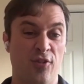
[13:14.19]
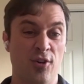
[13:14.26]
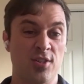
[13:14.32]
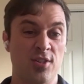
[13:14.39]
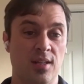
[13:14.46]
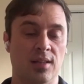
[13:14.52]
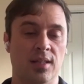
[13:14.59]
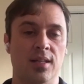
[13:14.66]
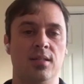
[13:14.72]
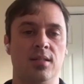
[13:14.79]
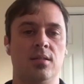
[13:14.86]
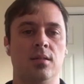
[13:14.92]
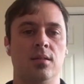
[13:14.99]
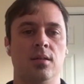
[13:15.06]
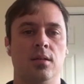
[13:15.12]
first at
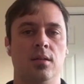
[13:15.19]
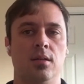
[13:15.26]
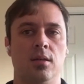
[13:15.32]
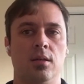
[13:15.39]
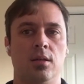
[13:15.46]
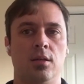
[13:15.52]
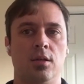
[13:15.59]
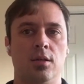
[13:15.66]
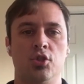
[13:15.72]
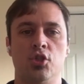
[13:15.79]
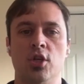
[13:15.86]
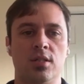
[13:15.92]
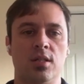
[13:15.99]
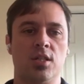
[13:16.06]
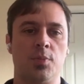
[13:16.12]
least
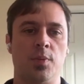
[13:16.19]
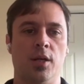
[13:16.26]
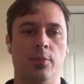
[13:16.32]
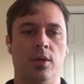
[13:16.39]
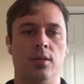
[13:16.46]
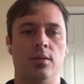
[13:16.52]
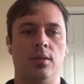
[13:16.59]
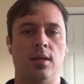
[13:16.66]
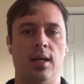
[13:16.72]
just experiment.